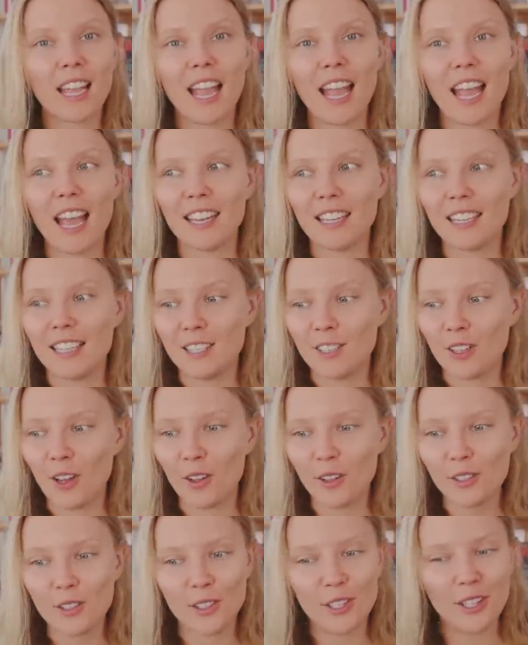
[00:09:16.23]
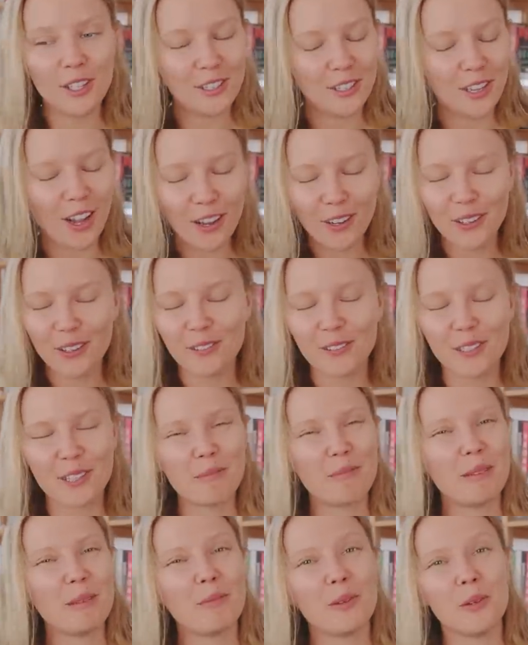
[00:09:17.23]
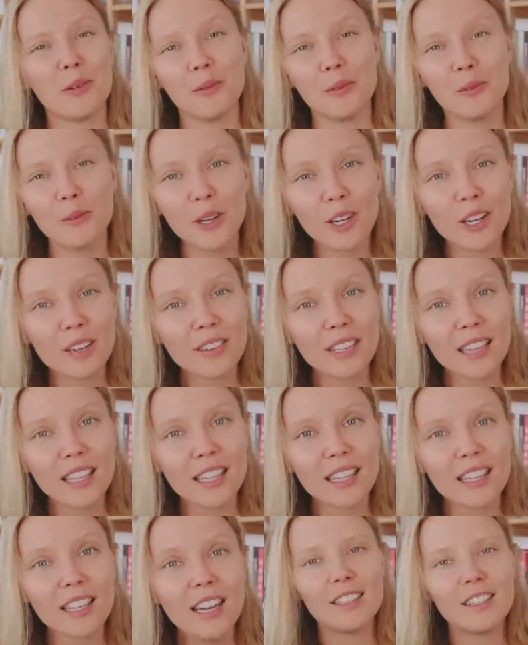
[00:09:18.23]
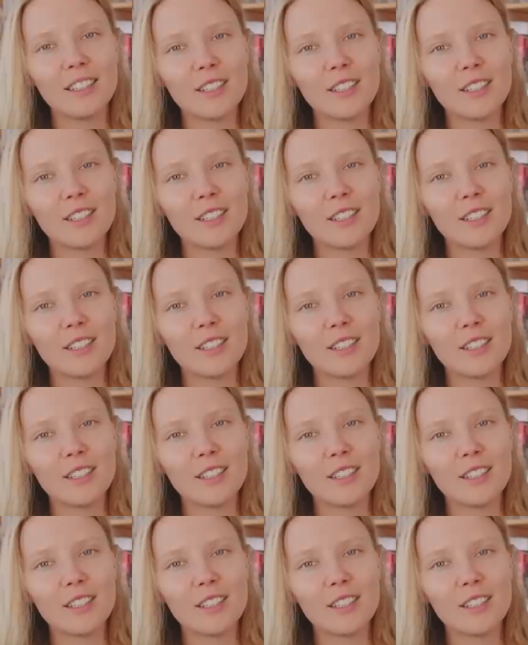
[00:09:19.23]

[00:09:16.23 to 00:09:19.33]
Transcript: and it's also not good for the people who work with it.